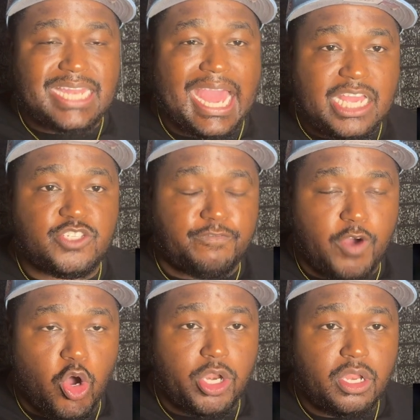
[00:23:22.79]
not his
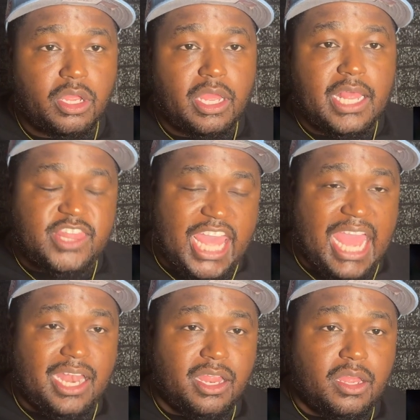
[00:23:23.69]
fault
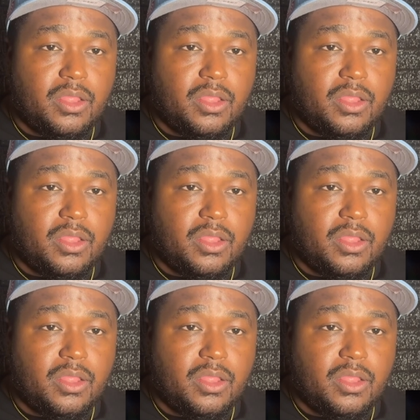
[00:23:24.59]
that